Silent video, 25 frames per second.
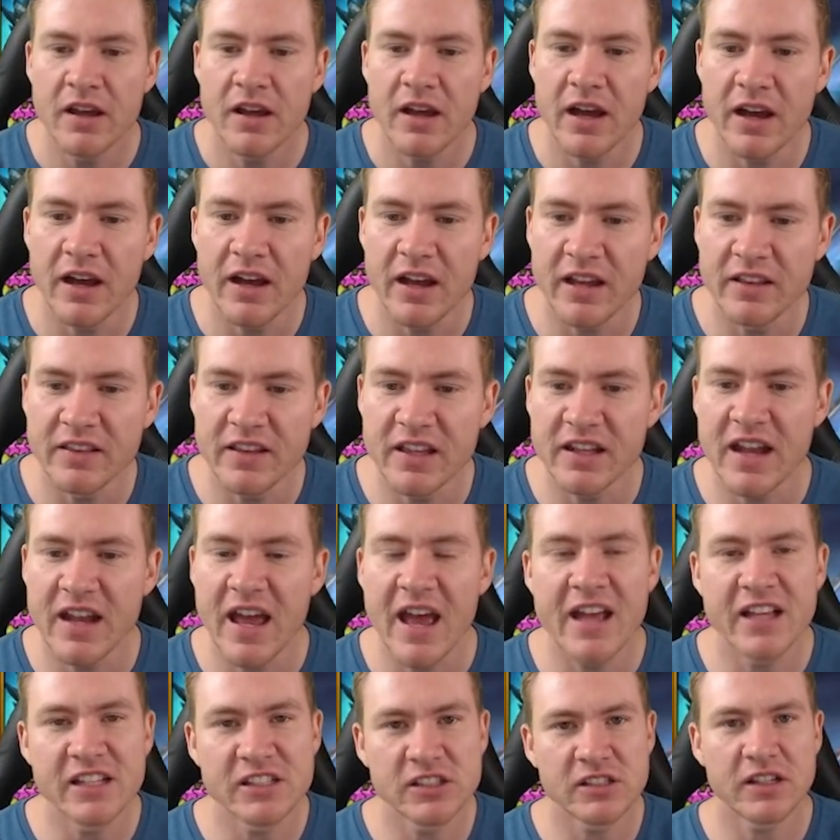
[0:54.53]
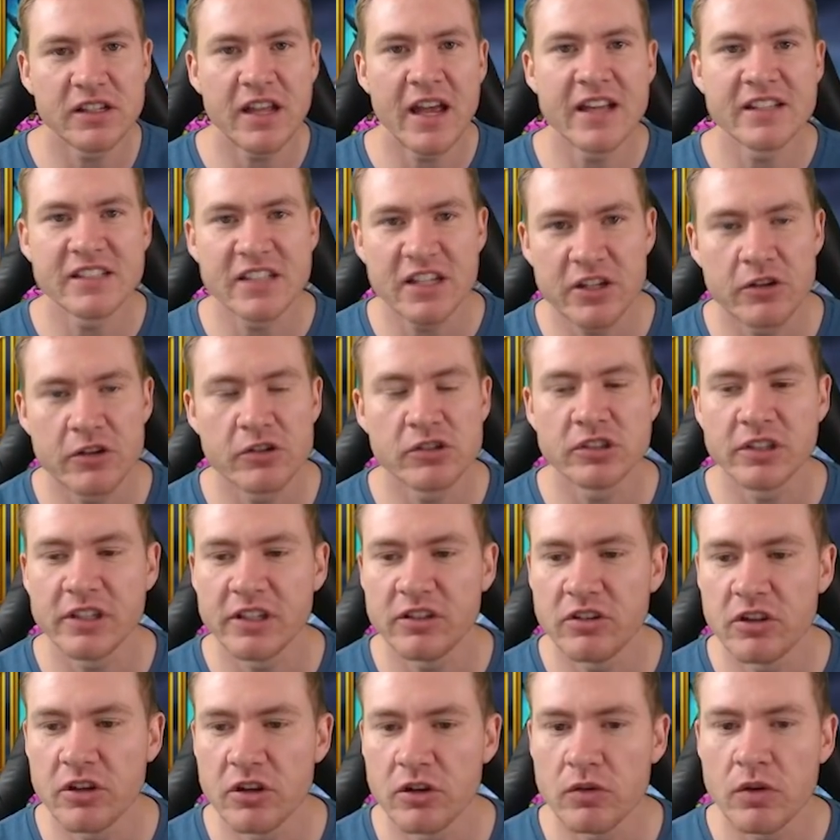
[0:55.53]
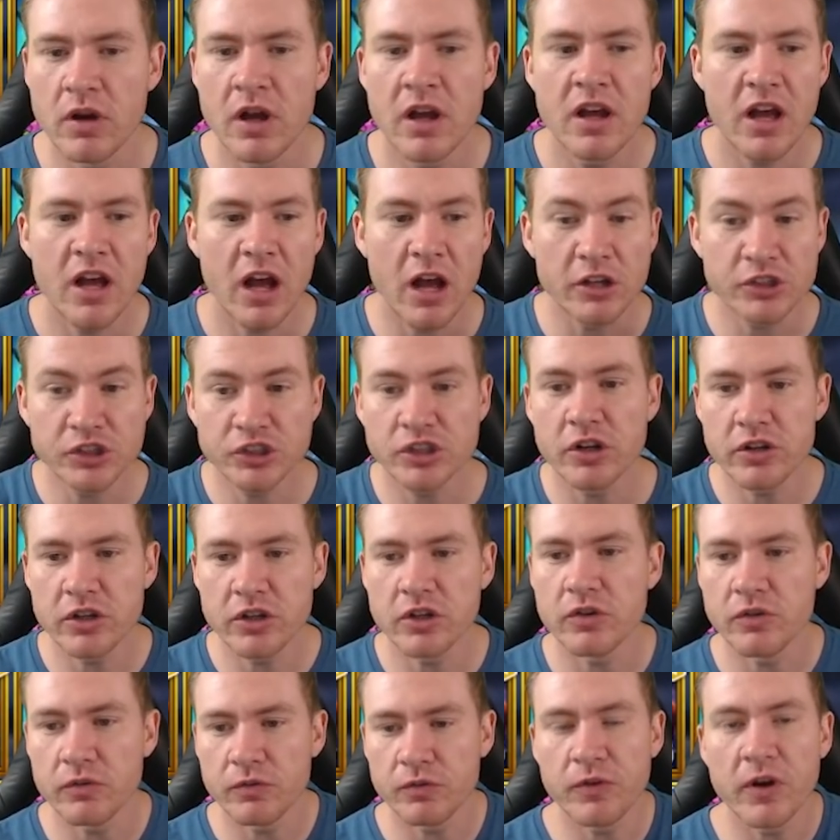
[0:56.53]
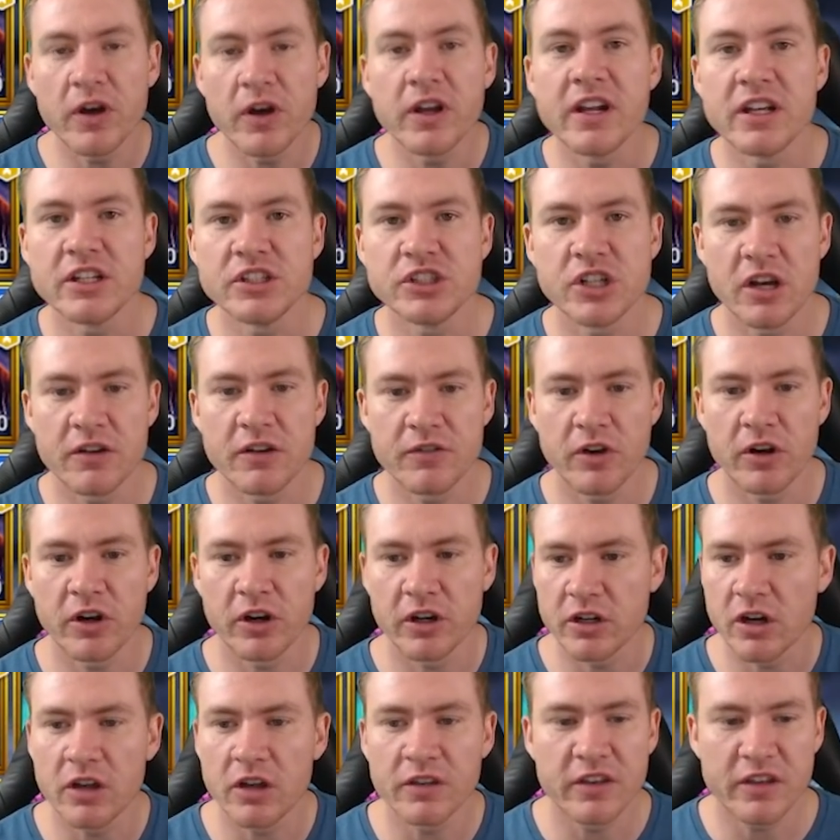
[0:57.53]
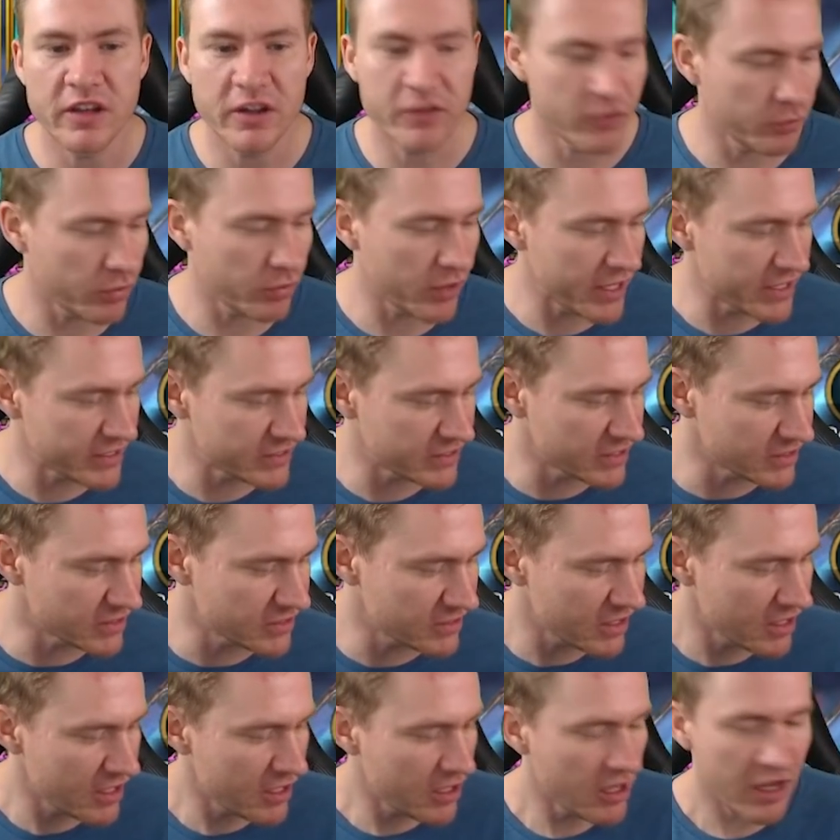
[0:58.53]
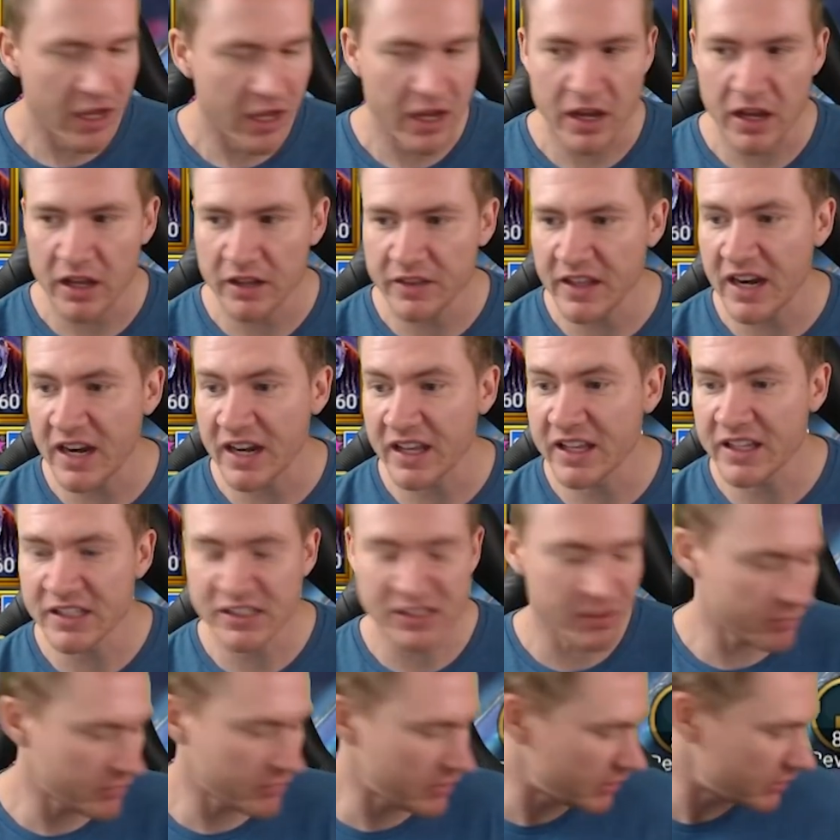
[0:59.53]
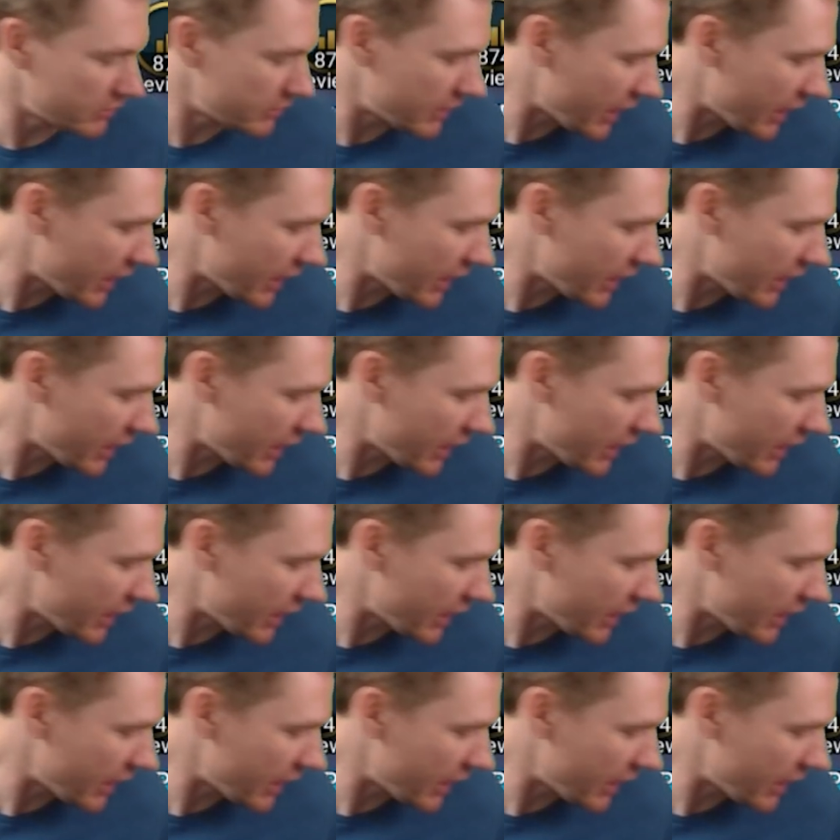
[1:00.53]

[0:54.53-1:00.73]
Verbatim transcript: Uh, and then, as as I usually do, I'll show you footage of her in all the different places uh, that I get something